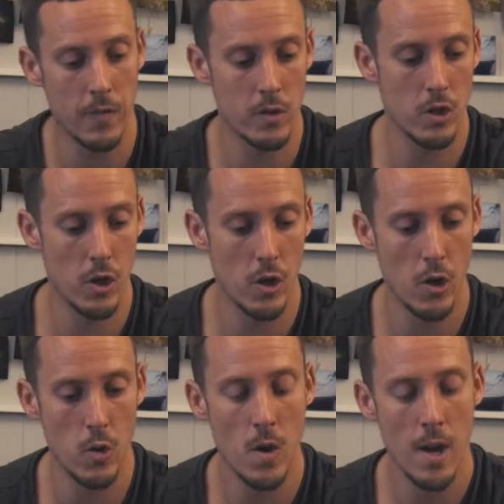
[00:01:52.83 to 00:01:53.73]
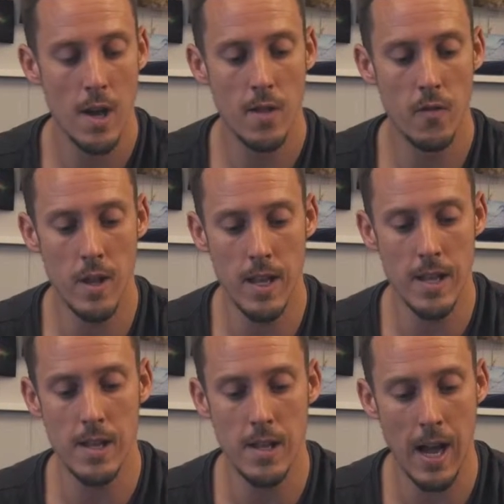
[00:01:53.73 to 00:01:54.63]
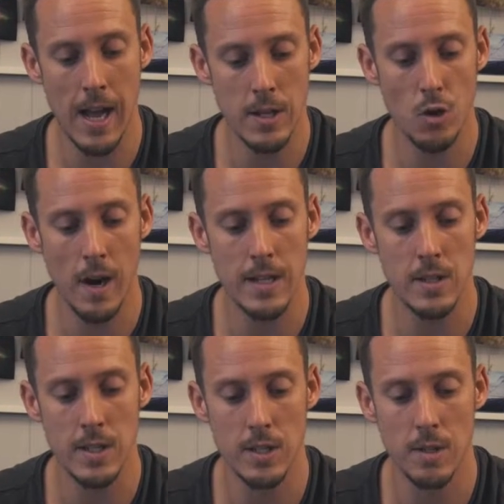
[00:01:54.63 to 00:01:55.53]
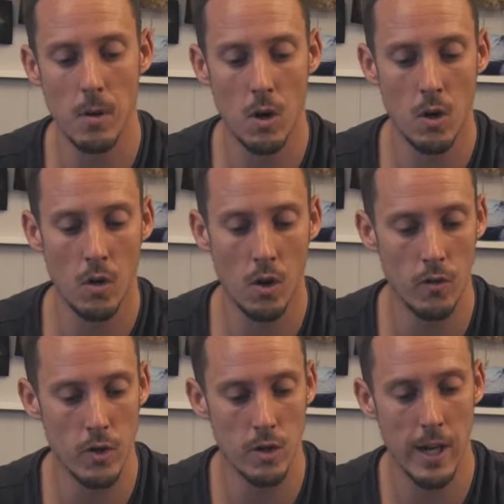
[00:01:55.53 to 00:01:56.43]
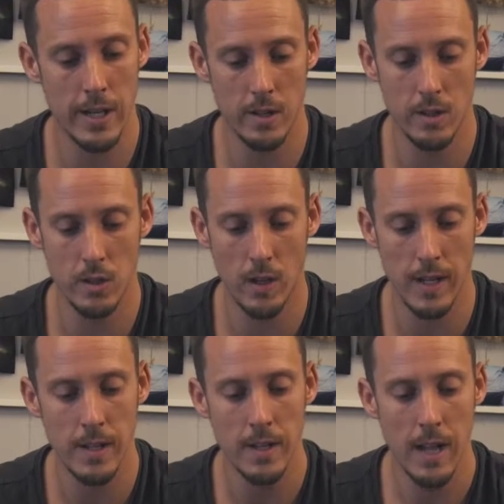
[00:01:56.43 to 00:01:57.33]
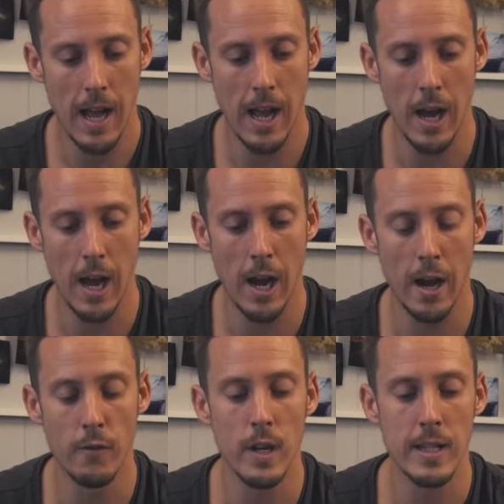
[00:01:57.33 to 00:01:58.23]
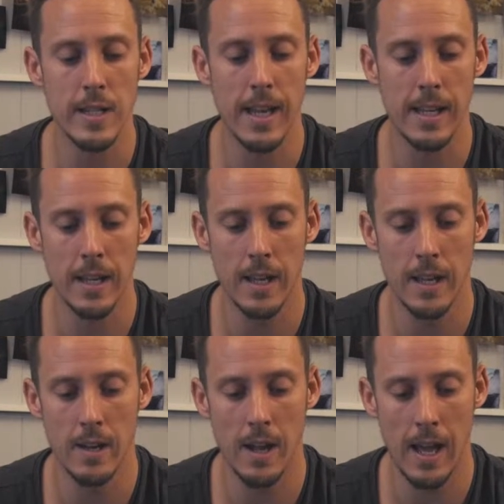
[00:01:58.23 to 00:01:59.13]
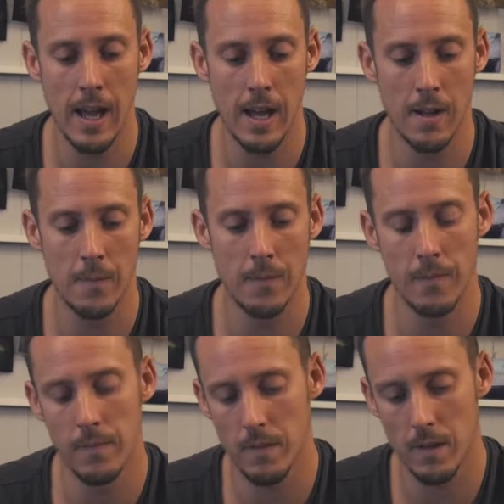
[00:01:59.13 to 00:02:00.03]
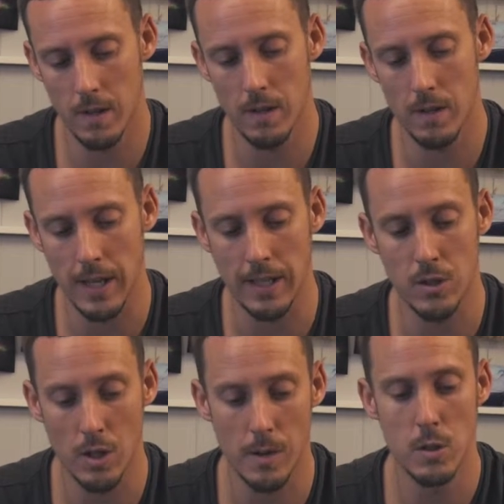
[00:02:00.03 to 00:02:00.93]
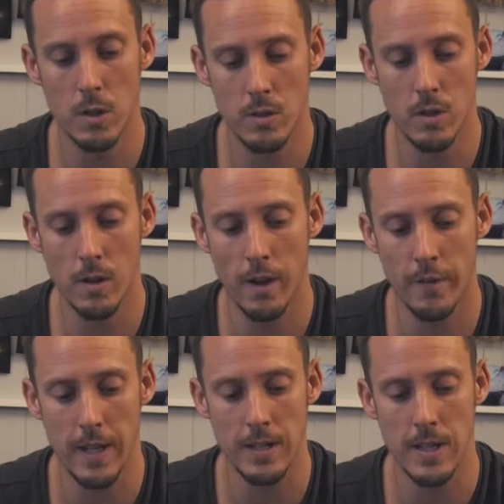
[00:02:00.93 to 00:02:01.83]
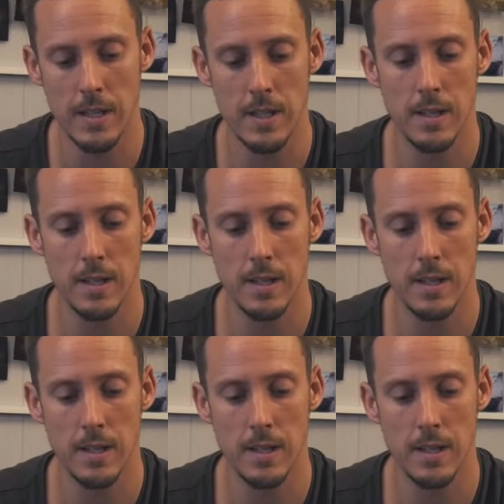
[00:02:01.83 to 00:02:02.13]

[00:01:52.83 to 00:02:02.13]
to the train system on the slider, the dolly. And I've already taken the time to affix this. It